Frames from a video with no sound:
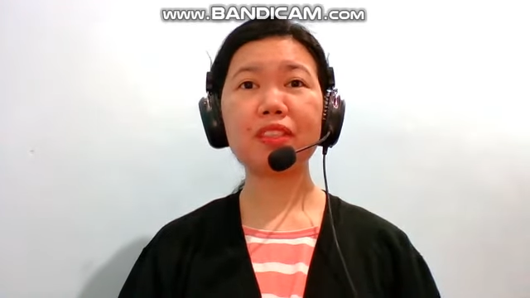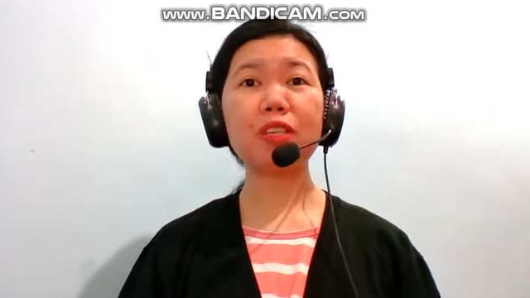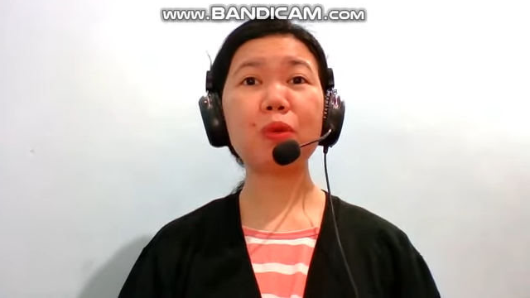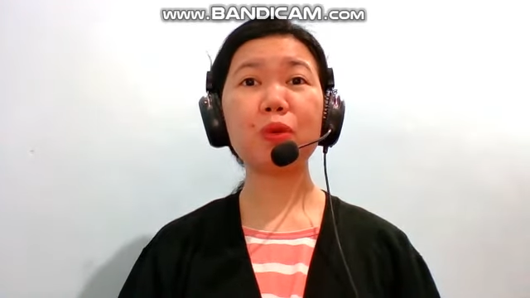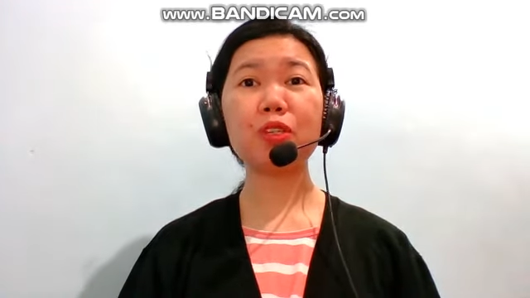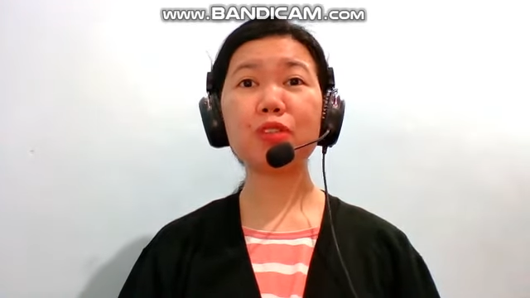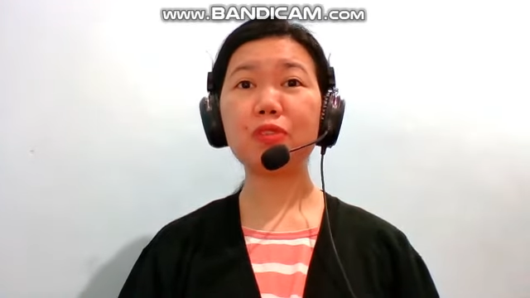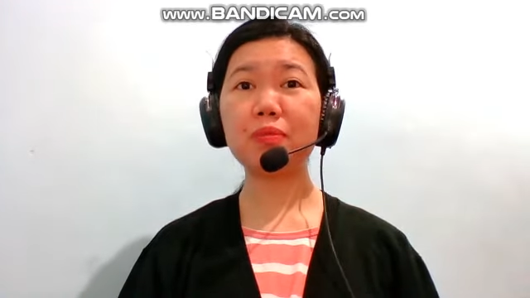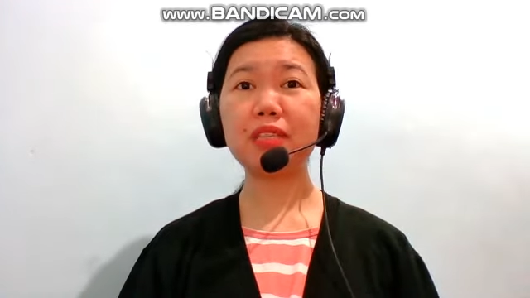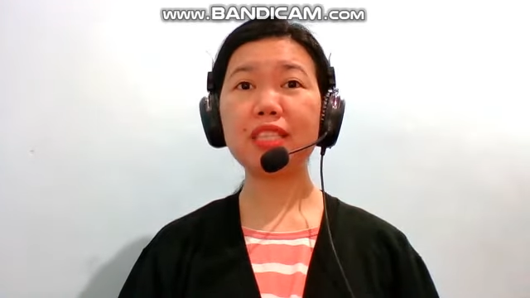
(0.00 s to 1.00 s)
in order
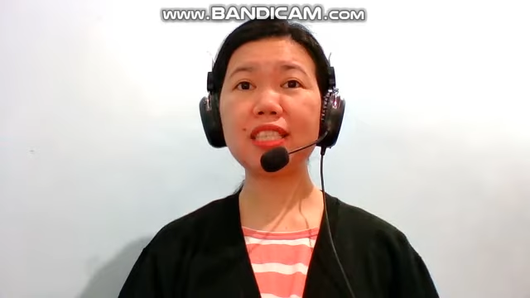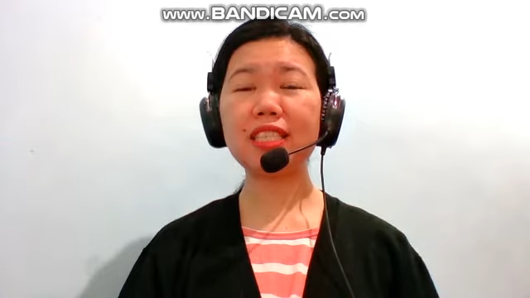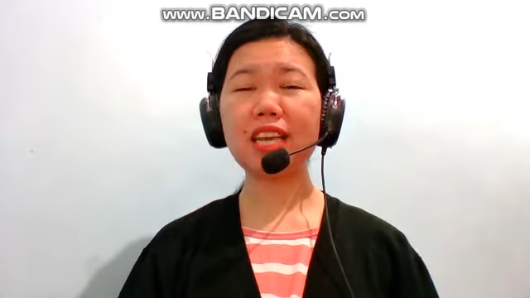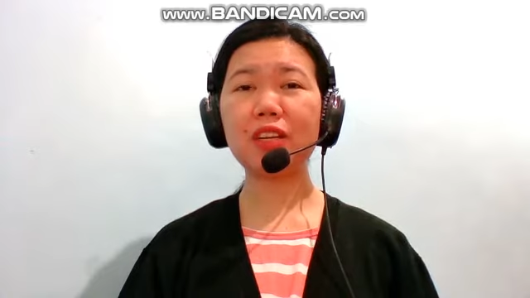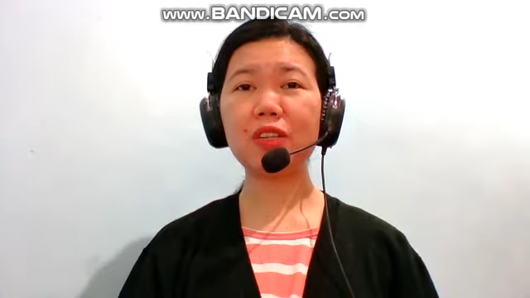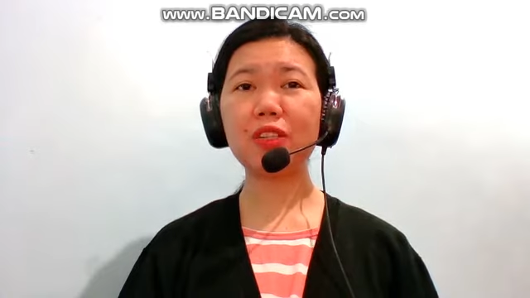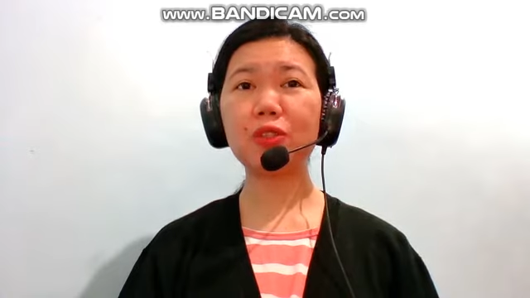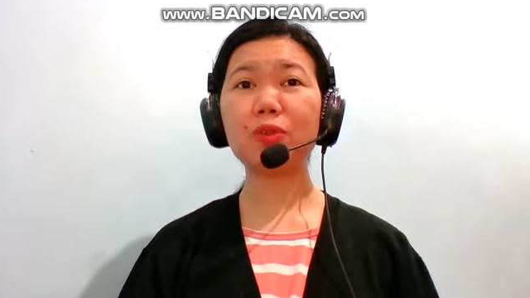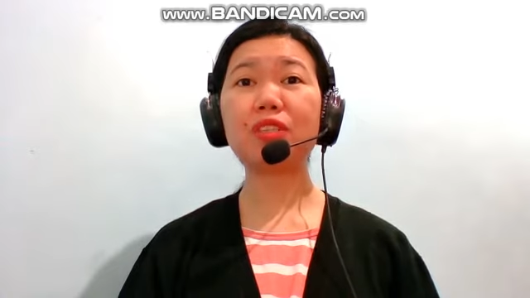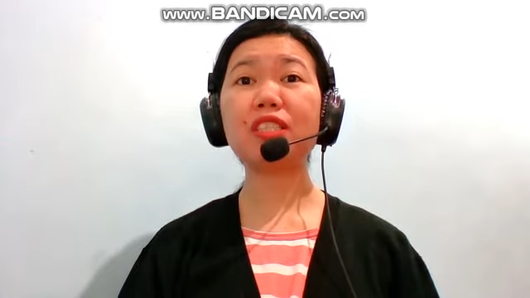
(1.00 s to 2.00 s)
for me to cater
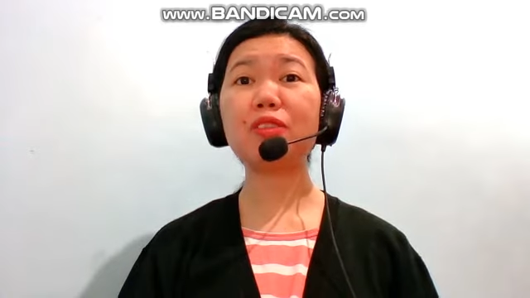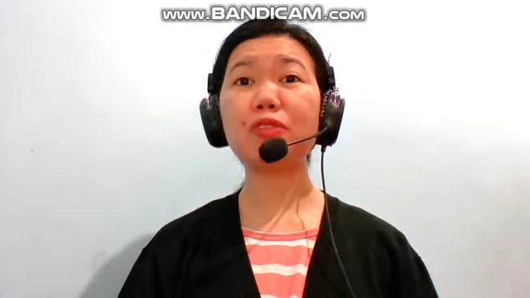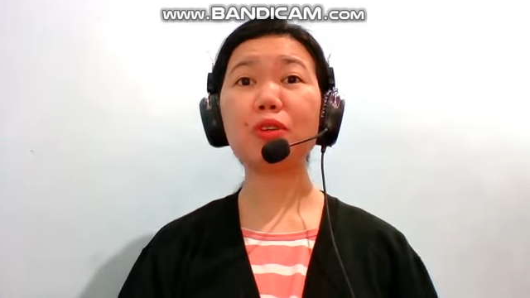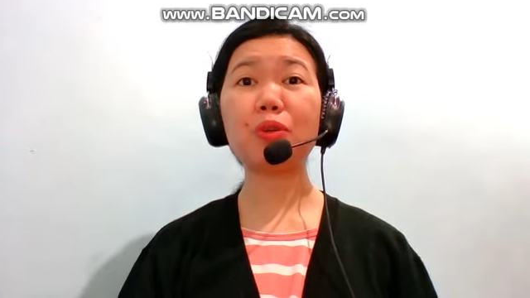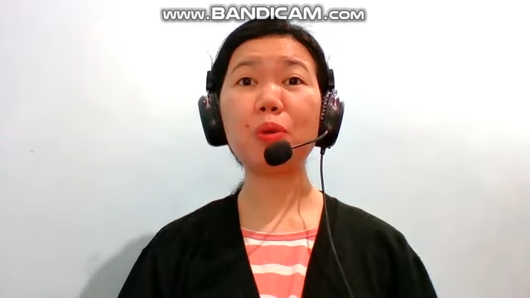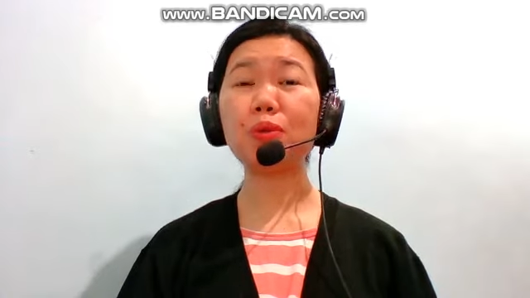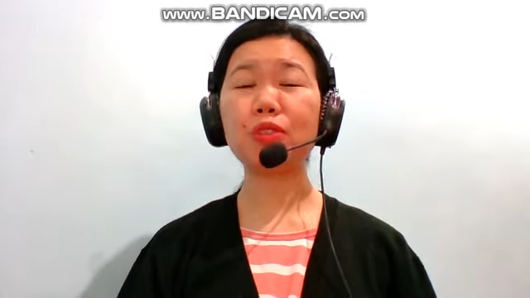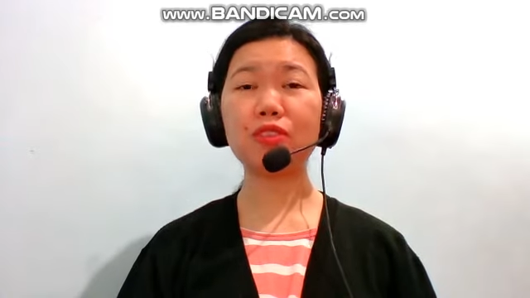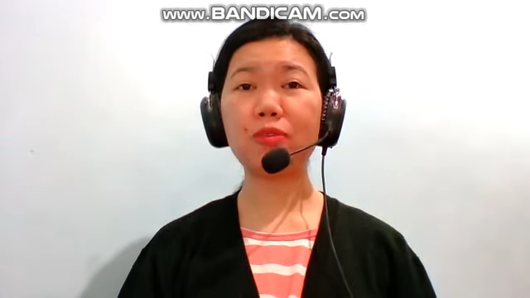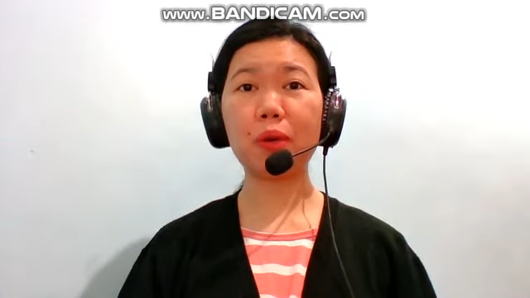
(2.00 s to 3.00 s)
to the different goals
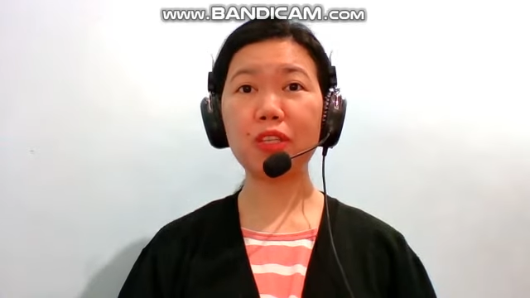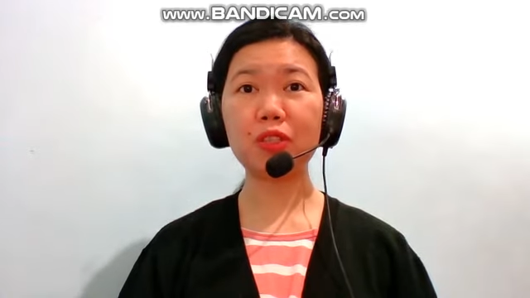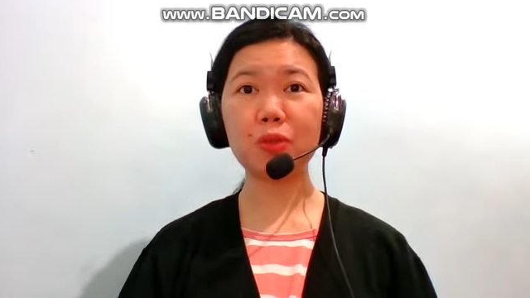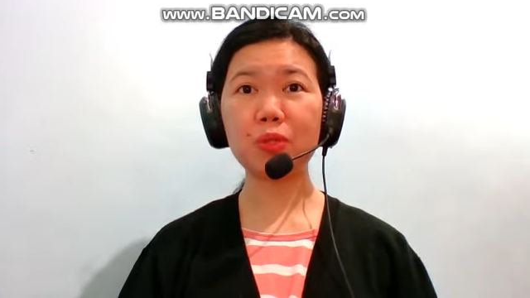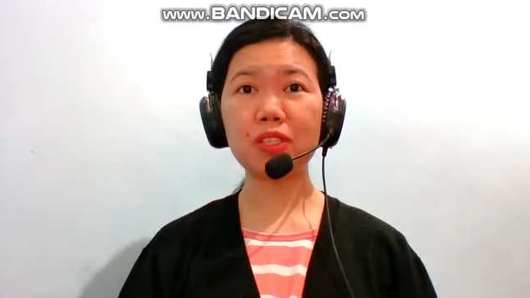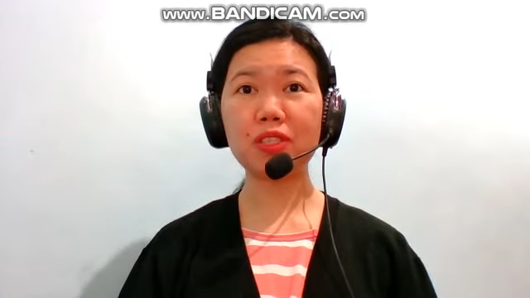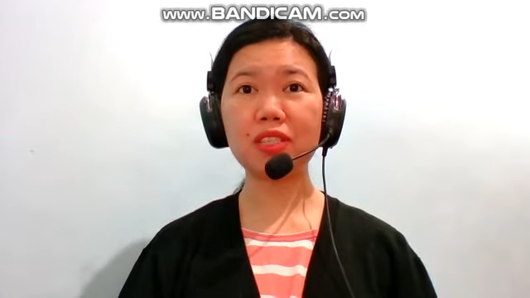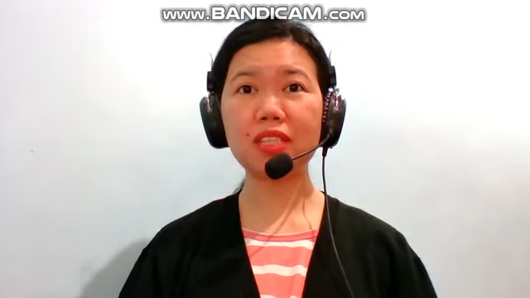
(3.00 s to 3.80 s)
of my students.